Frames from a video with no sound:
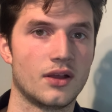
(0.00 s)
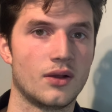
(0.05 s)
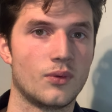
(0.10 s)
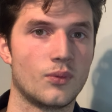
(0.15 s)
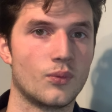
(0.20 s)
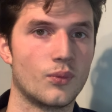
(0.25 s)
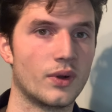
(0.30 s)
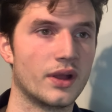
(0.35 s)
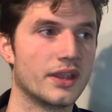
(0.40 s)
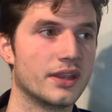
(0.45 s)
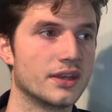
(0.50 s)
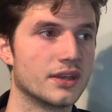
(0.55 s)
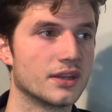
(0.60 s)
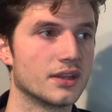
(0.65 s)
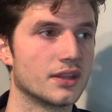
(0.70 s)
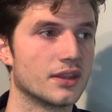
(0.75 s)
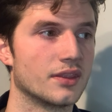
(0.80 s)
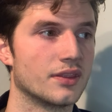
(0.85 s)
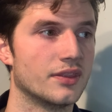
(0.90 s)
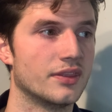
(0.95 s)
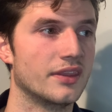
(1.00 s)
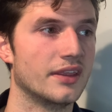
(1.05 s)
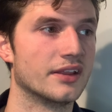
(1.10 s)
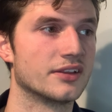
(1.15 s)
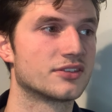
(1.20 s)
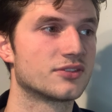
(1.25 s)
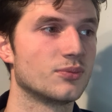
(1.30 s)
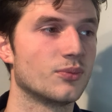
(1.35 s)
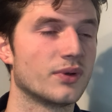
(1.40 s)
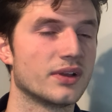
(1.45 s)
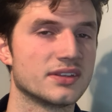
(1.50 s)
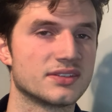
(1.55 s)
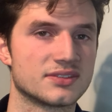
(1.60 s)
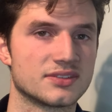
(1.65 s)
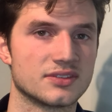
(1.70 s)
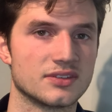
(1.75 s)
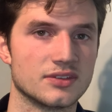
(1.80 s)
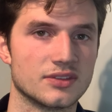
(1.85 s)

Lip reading: when it wastes